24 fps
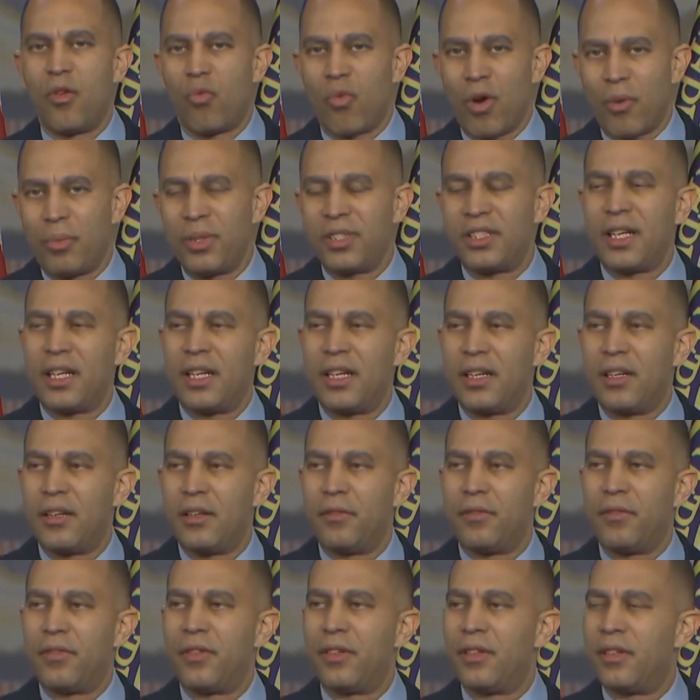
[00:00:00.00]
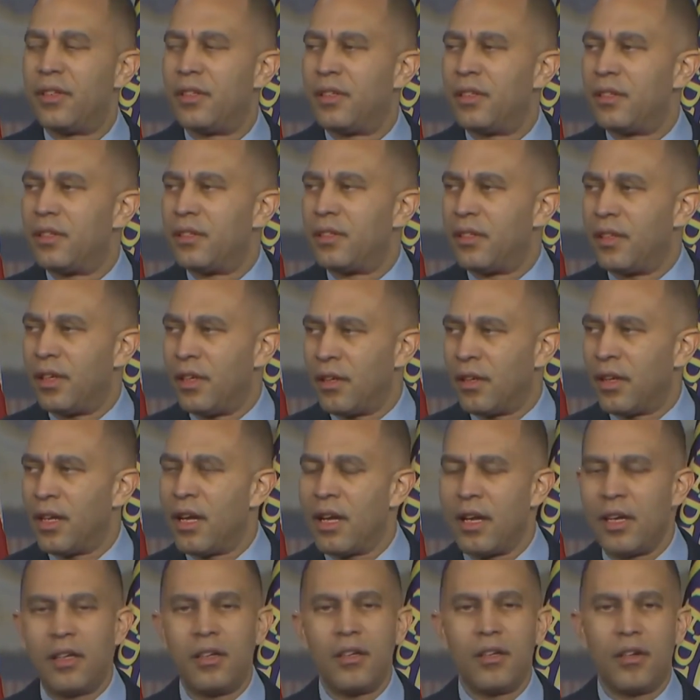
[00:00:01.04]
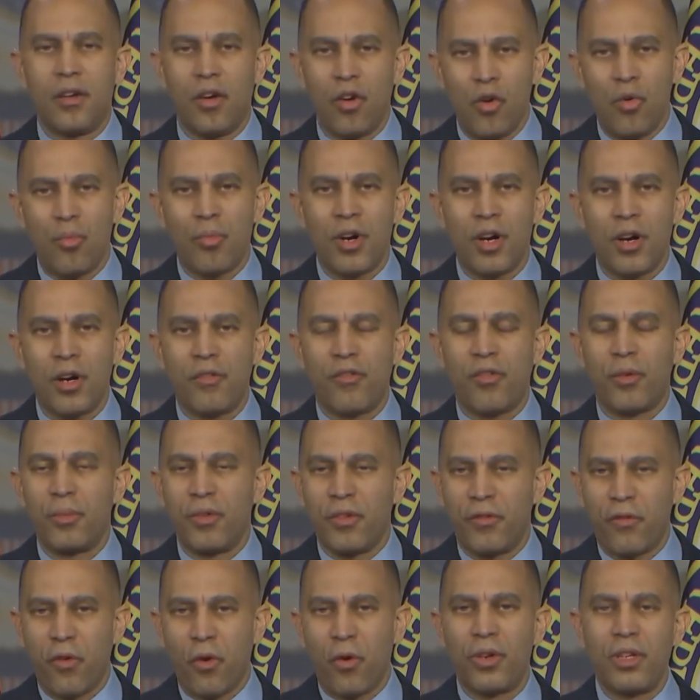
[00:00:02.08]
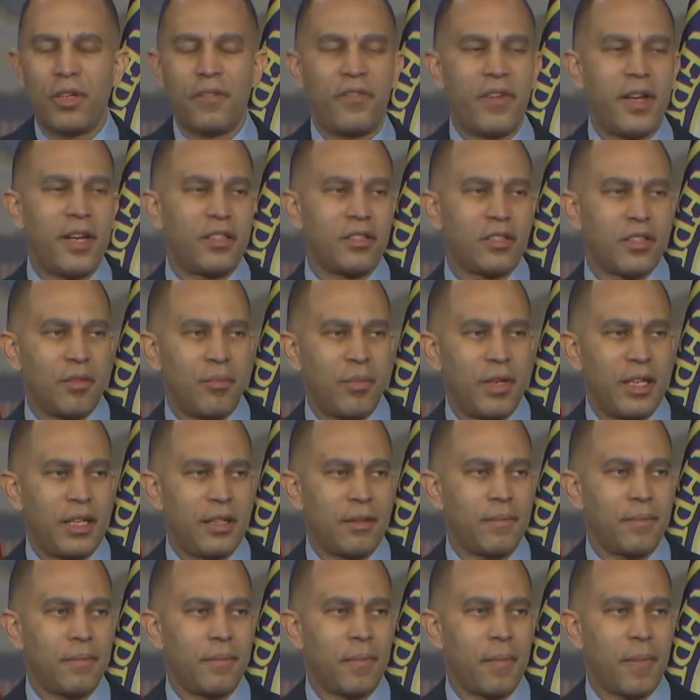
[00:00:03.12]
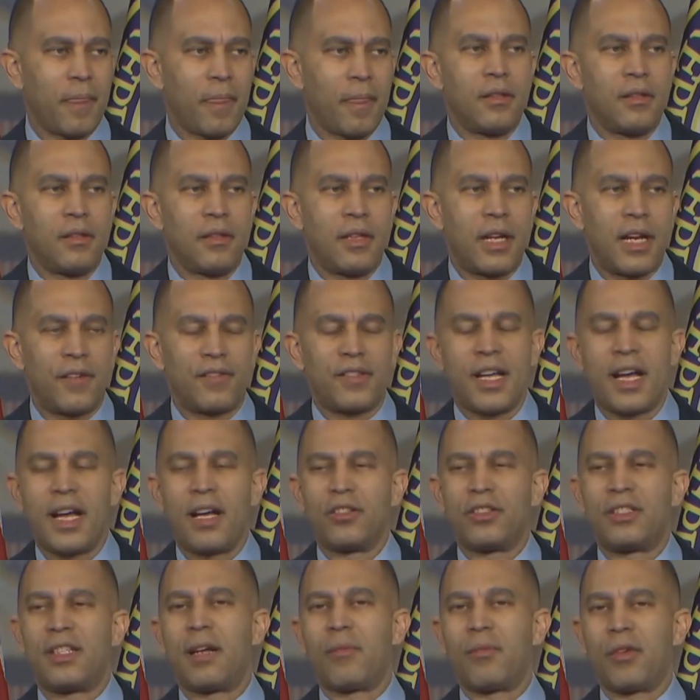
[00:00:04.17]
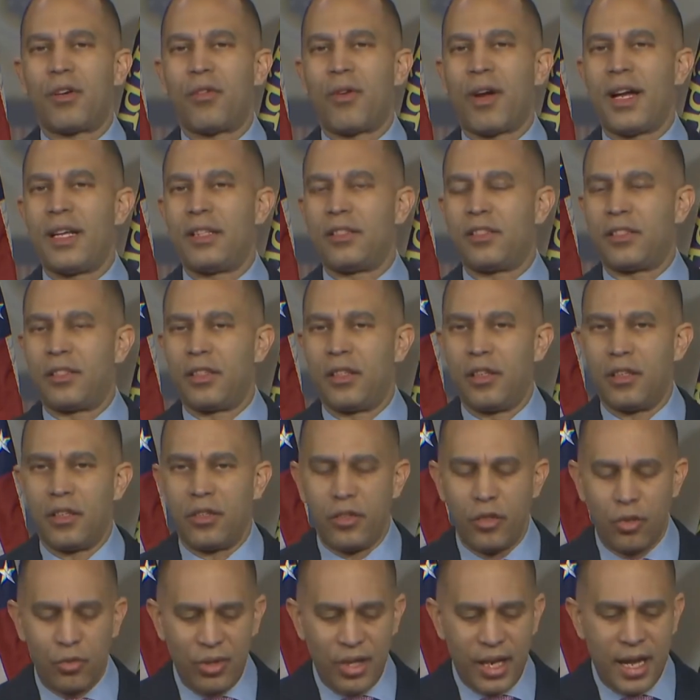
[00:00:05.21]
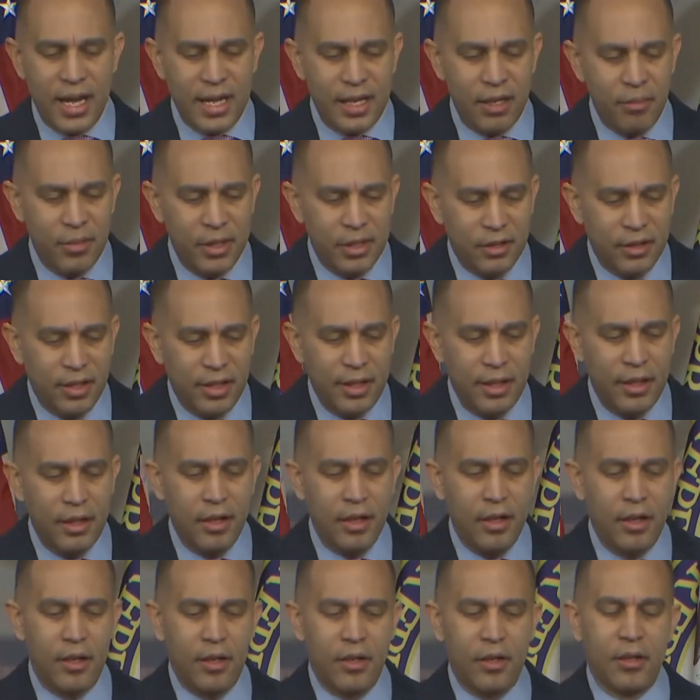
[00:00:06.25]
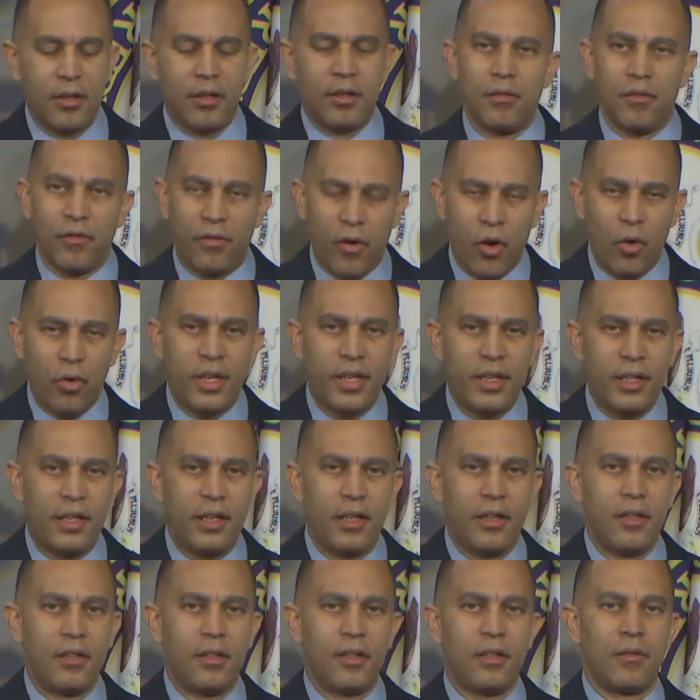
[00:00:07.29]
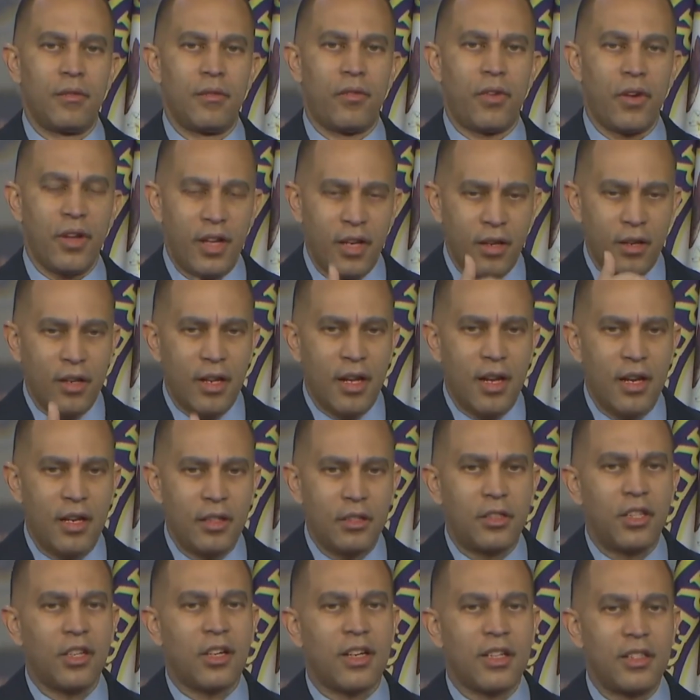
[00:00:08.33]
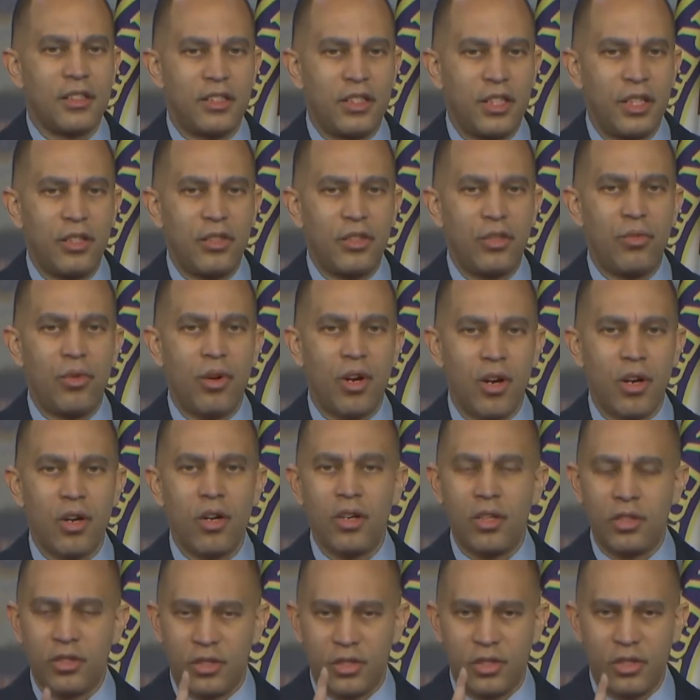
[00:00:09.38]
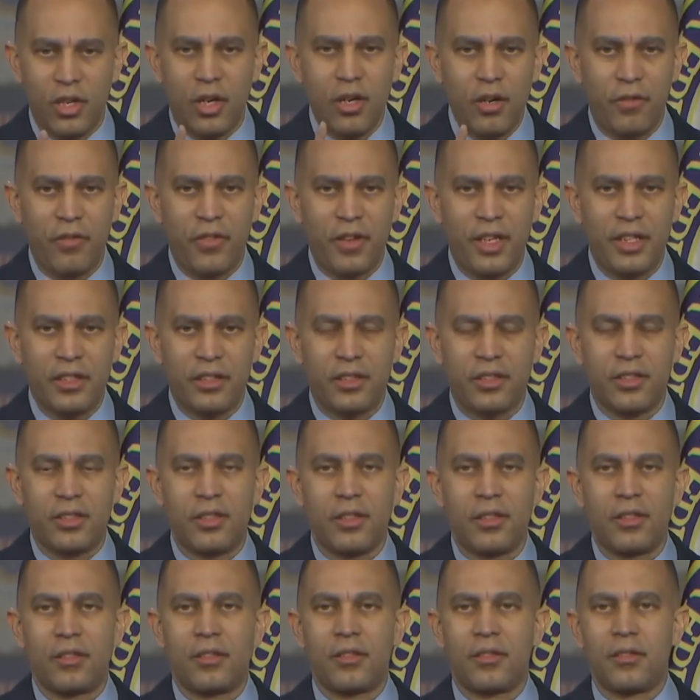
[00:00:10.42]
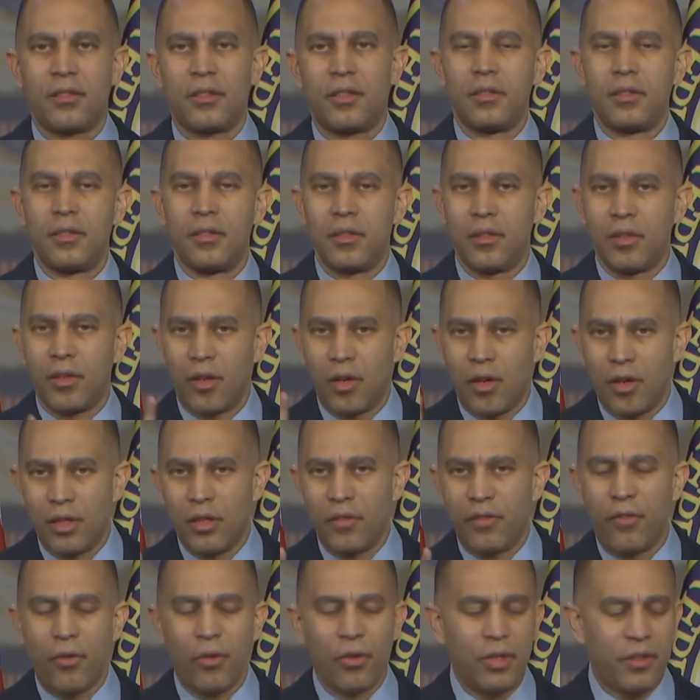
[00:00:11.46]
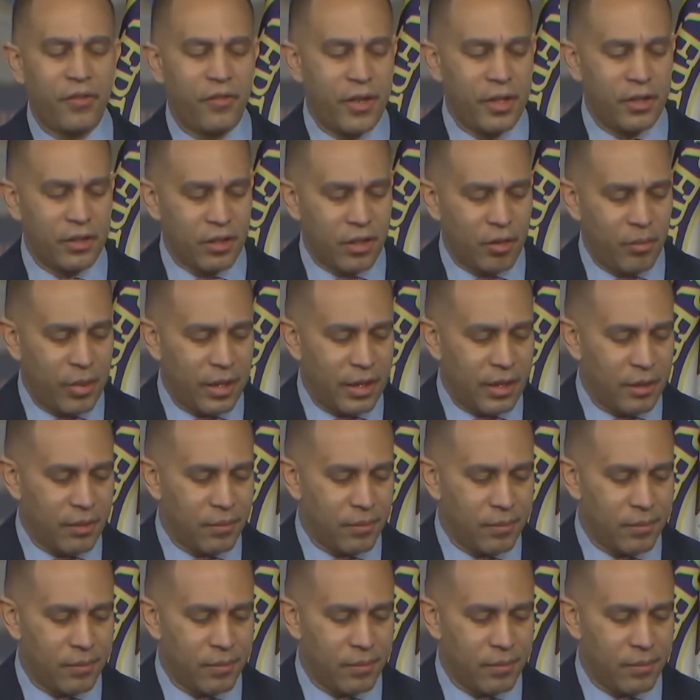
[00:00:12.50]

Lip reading: Representative Ilhan Omar from the Foreign Affairs Committee. After House Democrats unanimously voted for Ilhan to continue her service on the Foreign Affairs Committee,